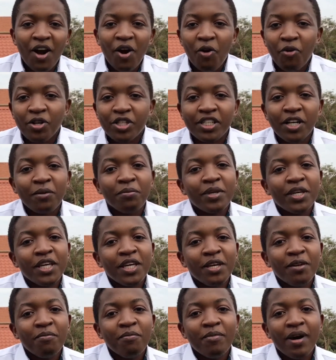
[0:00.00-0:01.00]
We shall
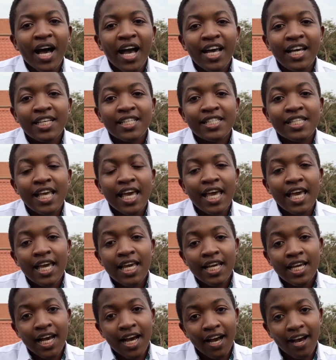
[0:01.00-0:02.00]
begin by
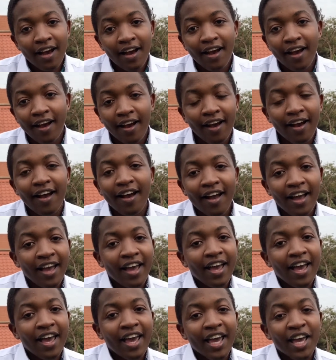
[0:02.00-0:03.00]
saying,
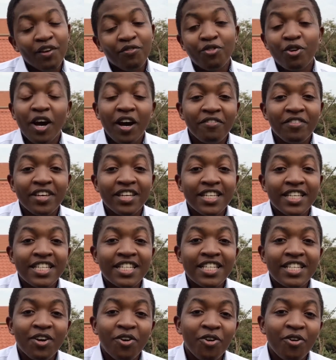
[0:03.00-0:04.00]
if you
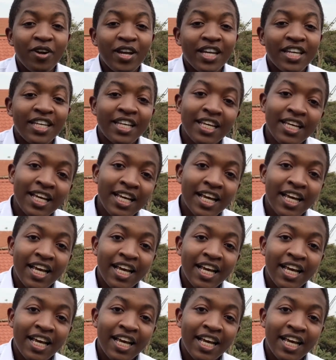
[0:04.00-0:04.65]
haven't already,